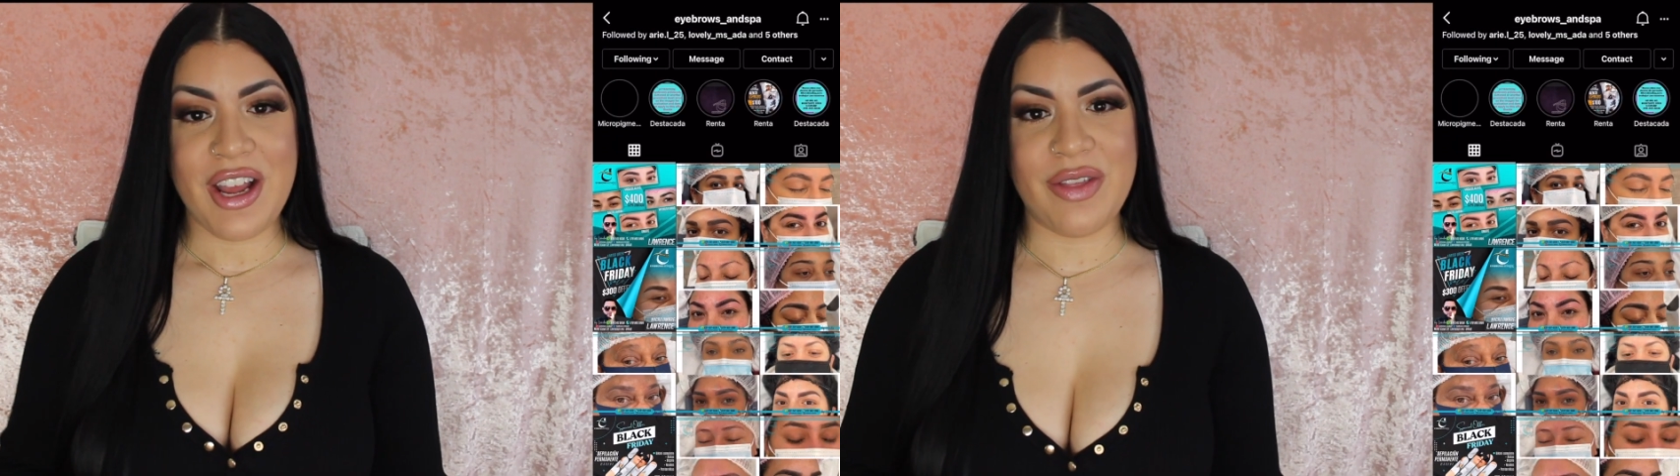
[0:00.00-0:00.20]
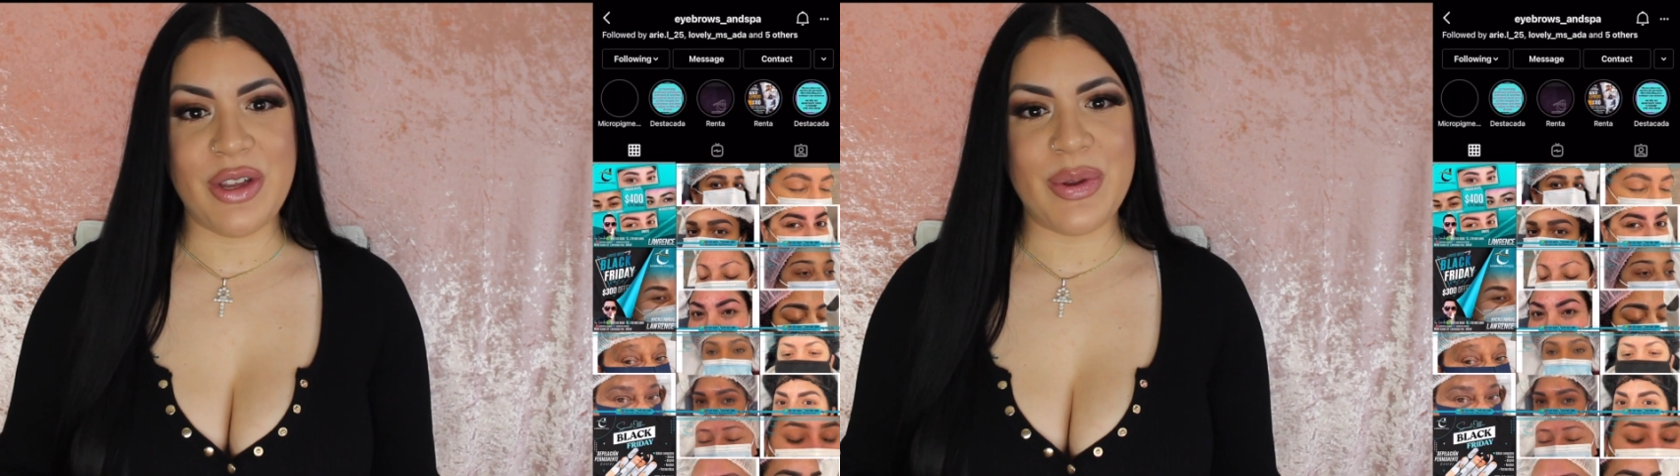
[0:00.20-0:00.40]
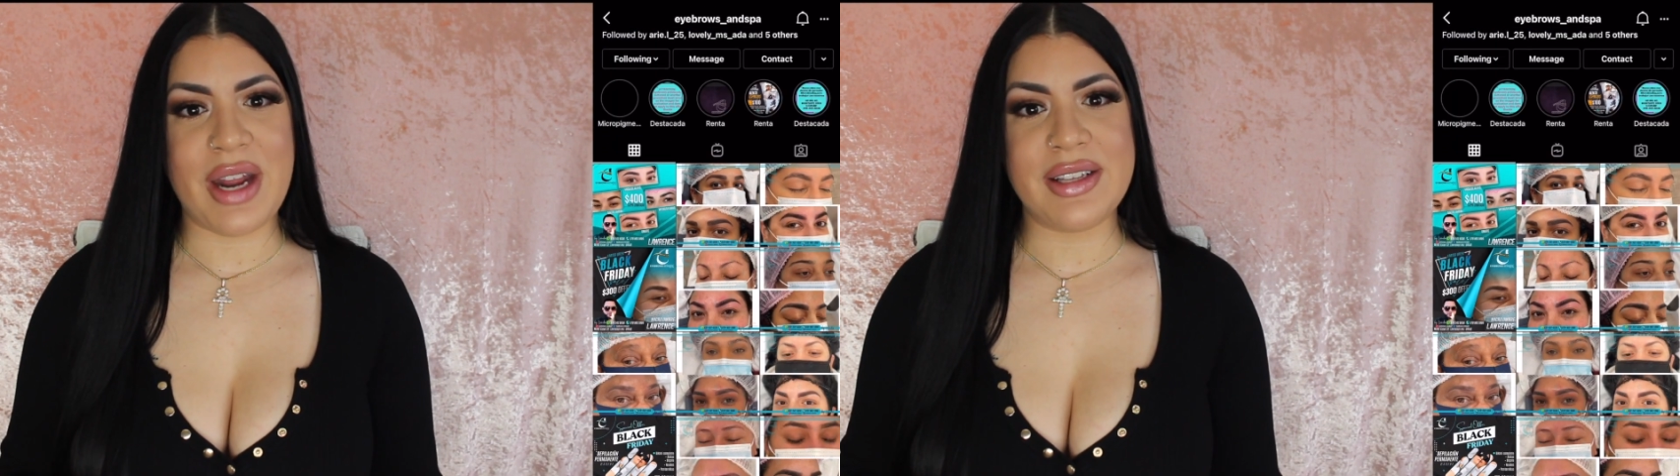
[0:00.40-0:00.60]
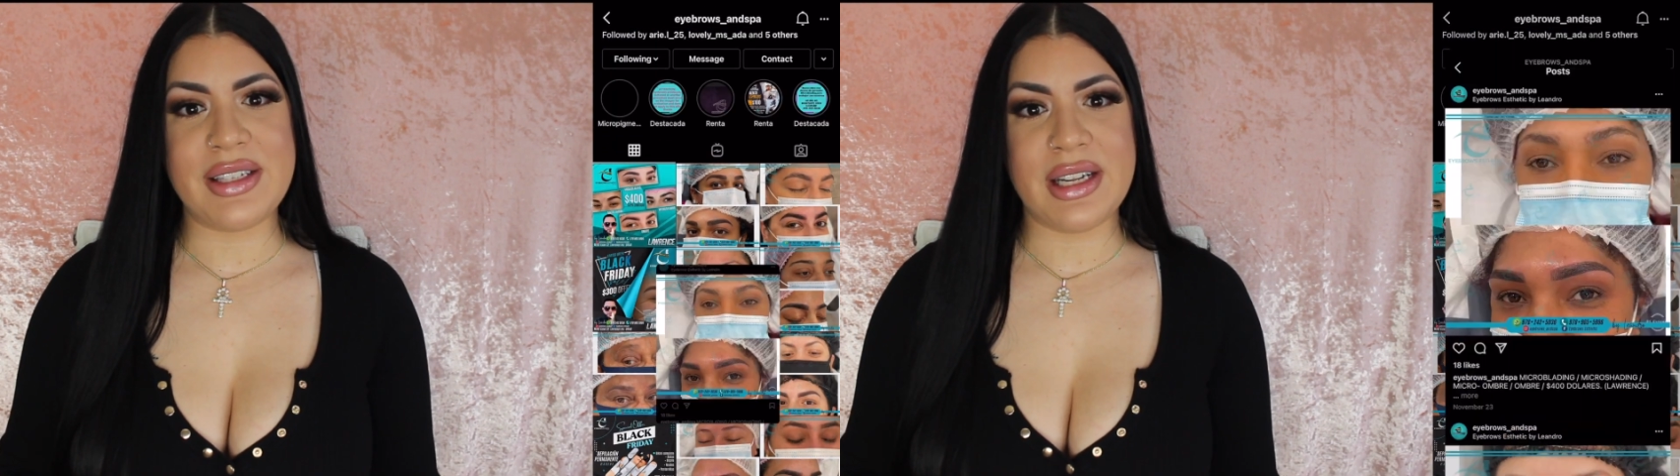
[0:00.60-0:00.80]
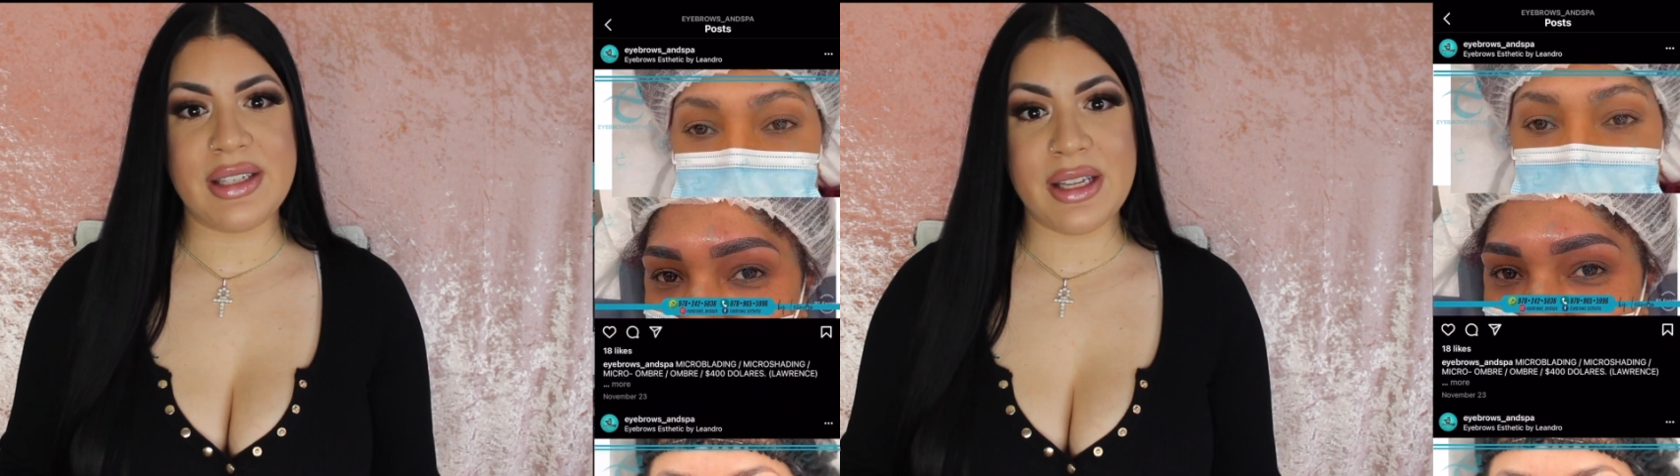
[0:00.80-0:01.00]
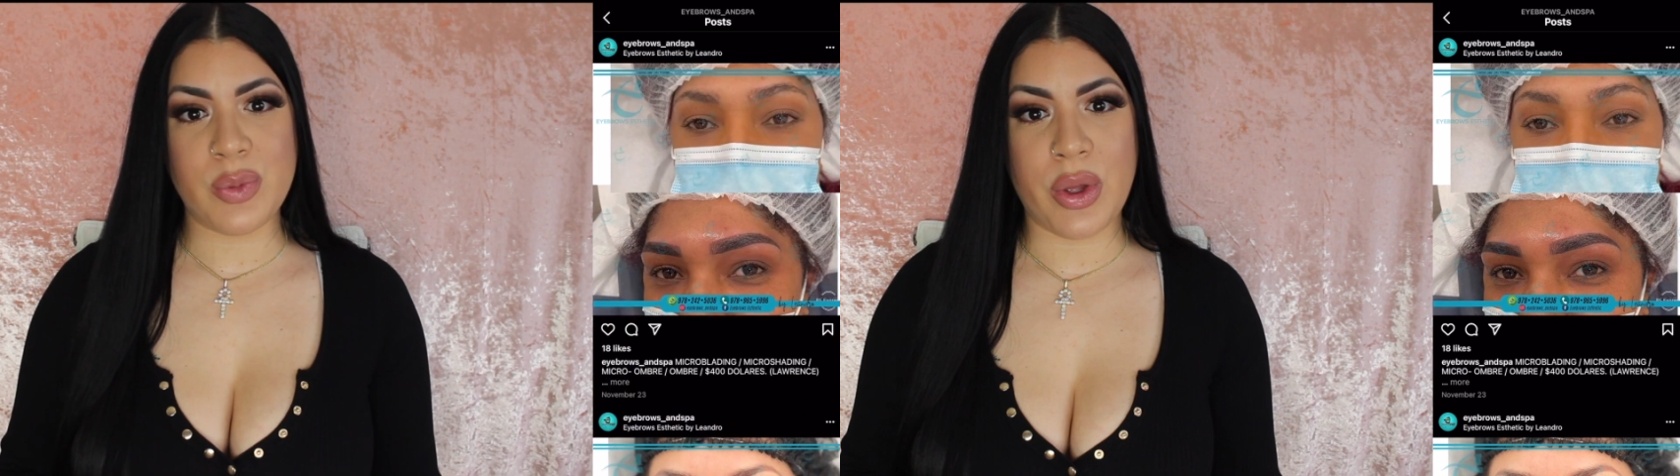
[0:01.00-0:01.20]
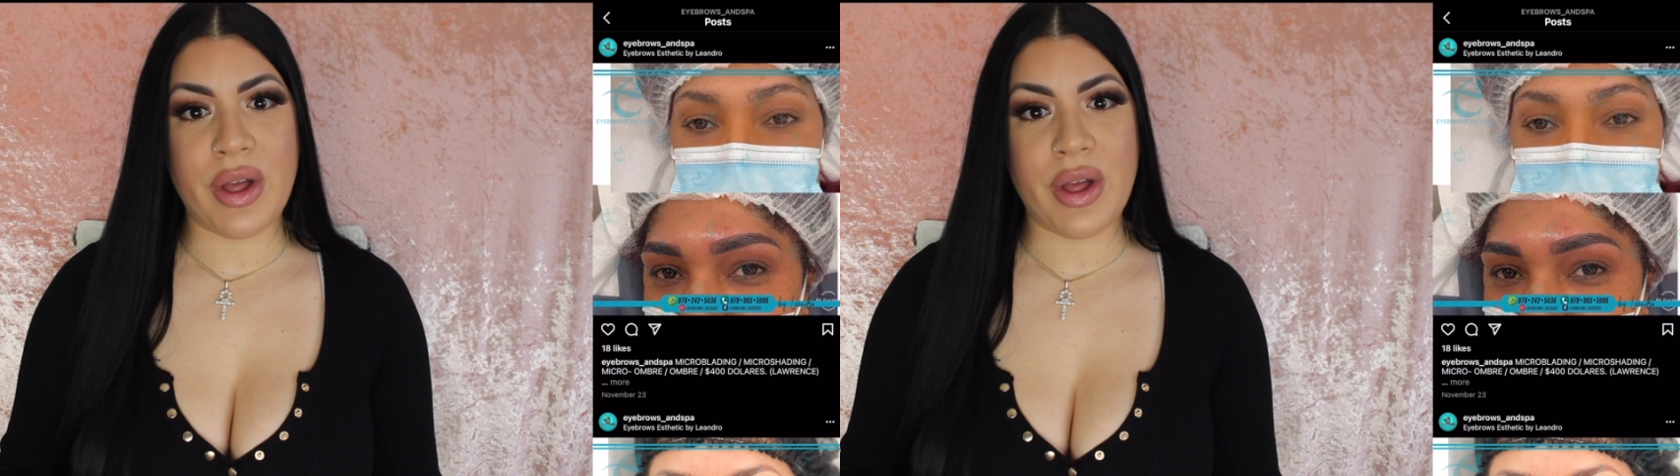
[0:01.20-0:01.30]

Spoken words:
in the United States as well.